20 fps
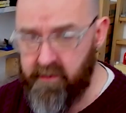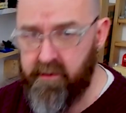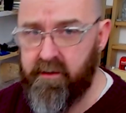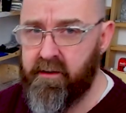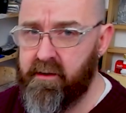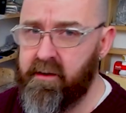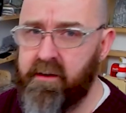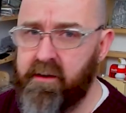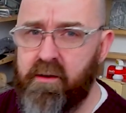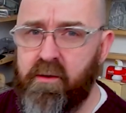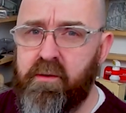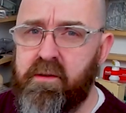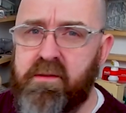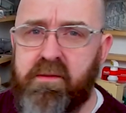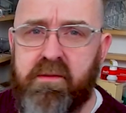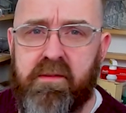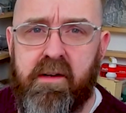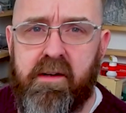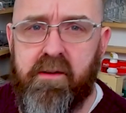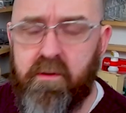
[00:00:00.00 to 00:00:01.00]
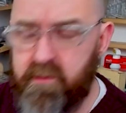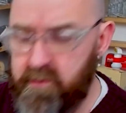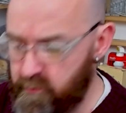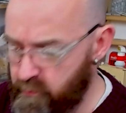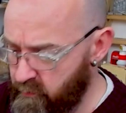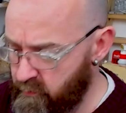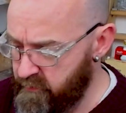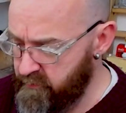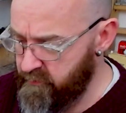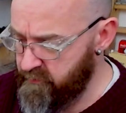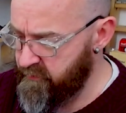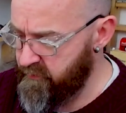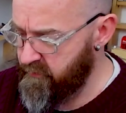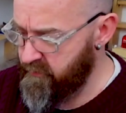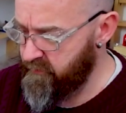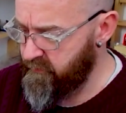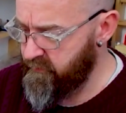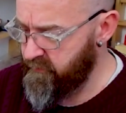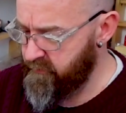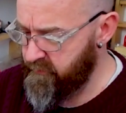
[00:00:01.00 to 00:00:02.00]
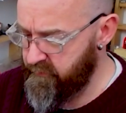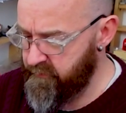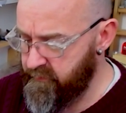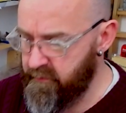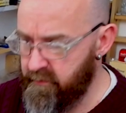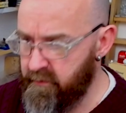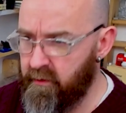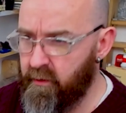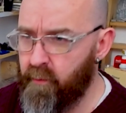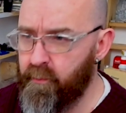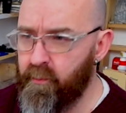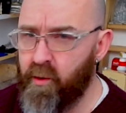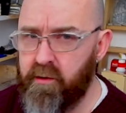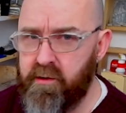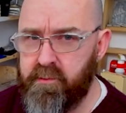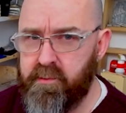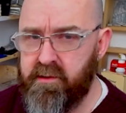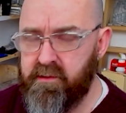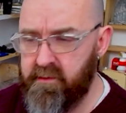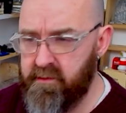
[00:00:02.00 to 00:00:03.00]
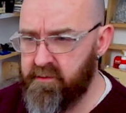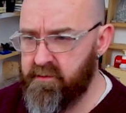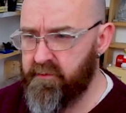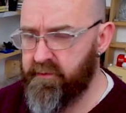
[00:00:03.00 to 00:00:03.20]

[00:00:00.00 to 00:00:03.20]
Yeah, I know these ones that are, they're a lot more expensive.